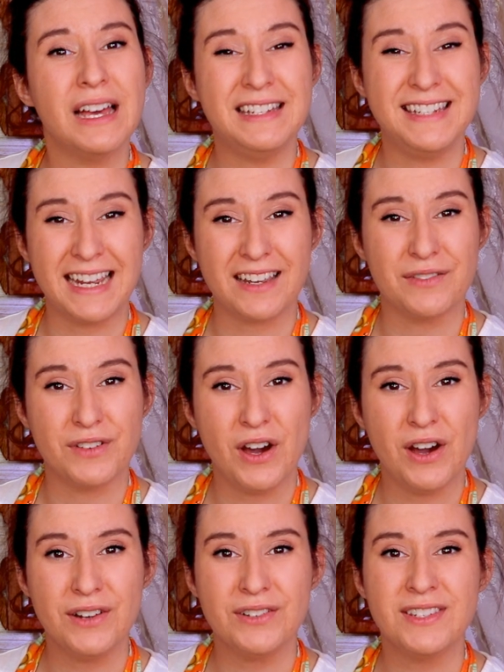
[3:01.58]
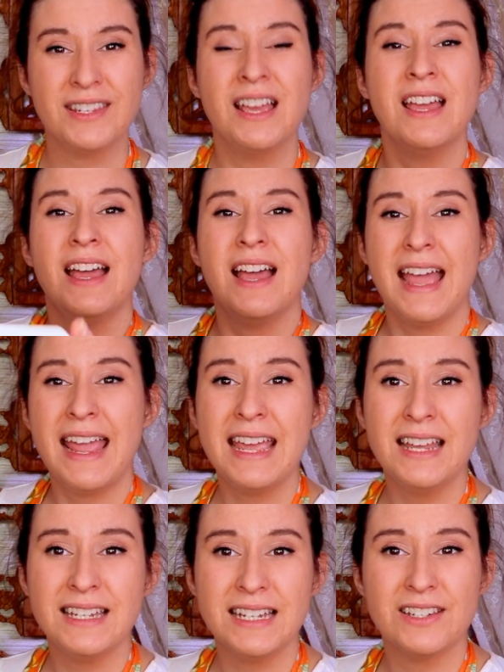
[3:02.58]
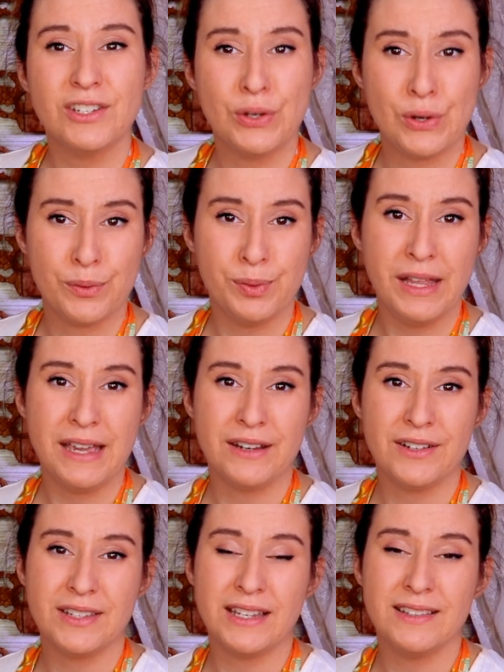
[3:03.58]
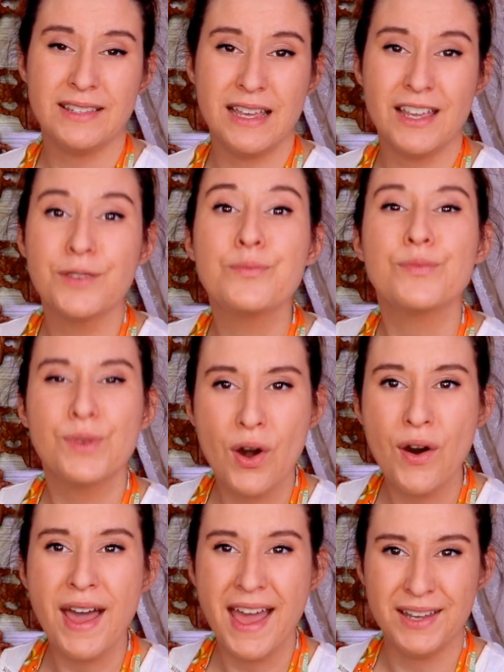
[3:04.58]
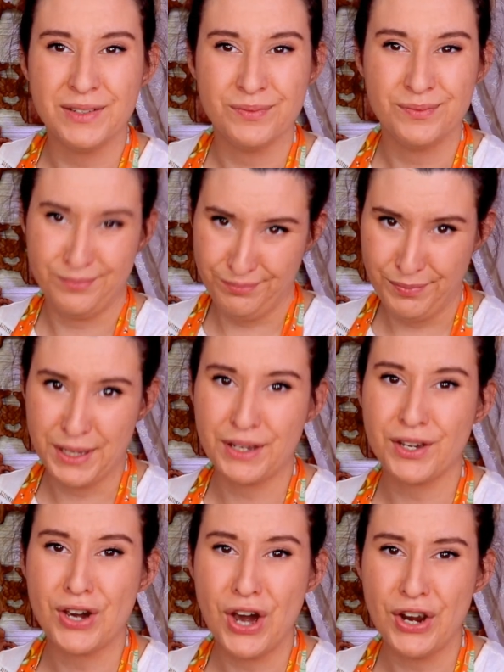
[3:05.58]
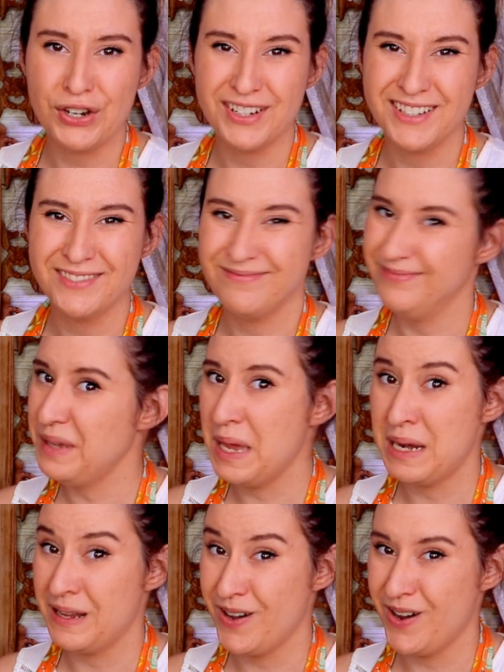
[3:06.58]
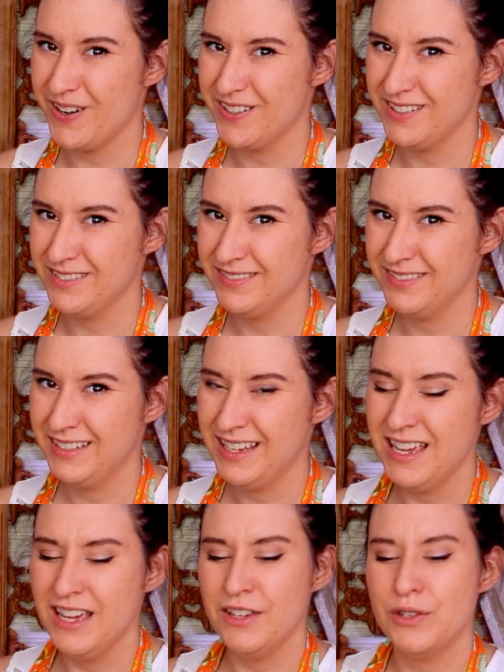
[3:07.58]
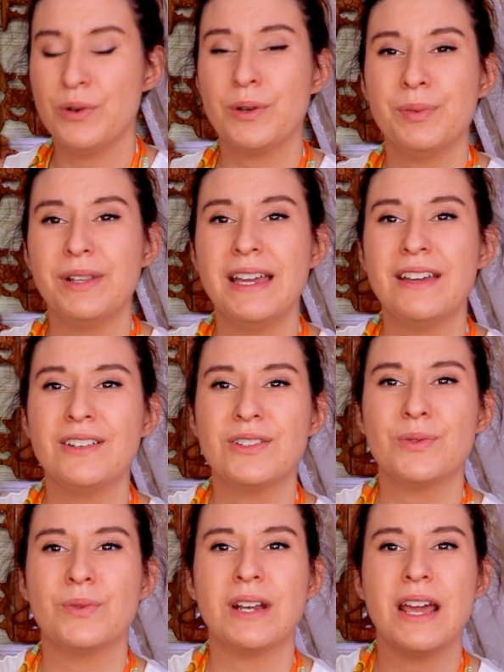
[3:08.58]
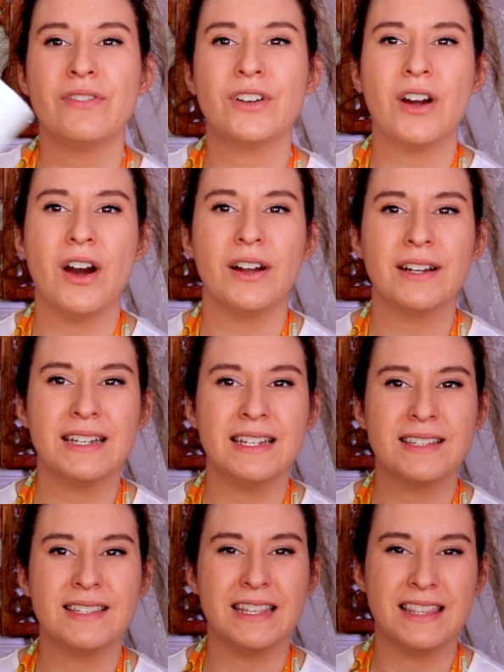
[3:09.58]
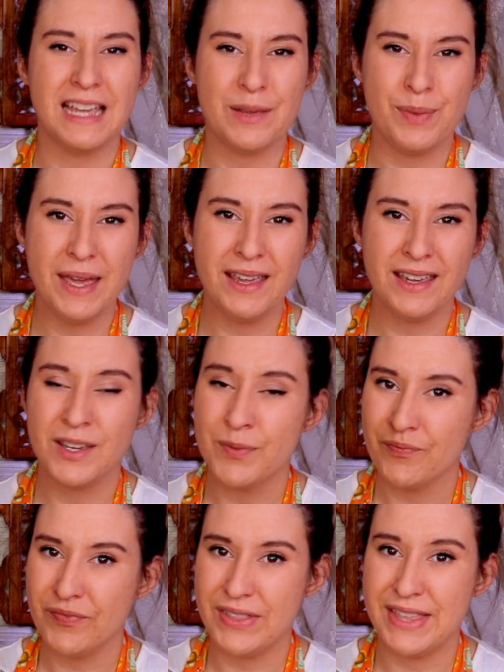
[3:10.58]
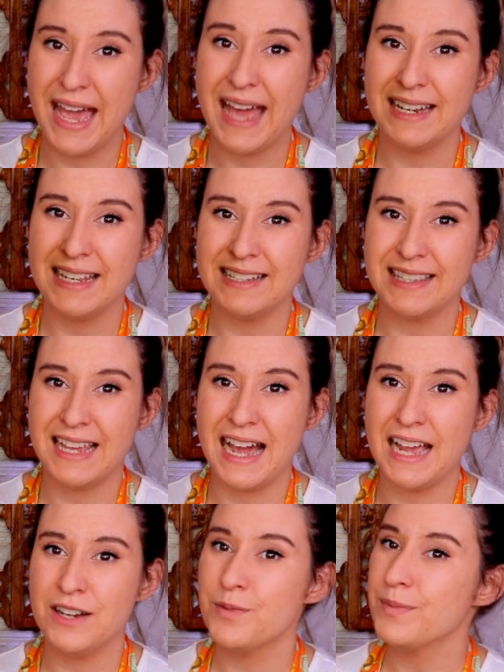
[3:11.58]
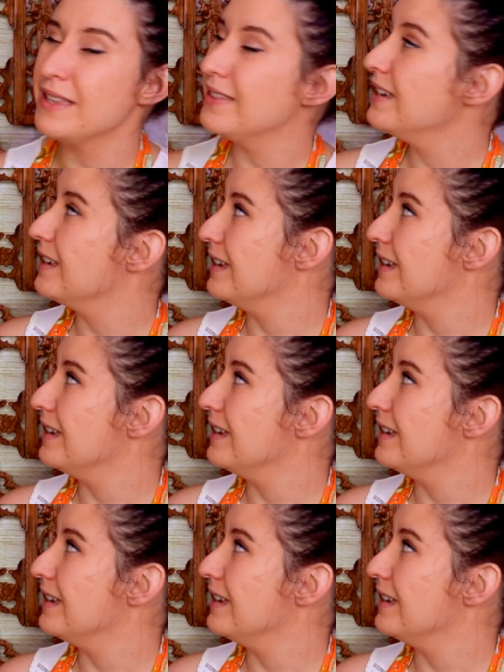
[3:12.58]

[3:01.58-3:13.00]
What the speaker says: a deck of cards, hand it to your players and say, go ahead, pick a card. Any card. Your players, whatever card it is that they pick, that is the item that they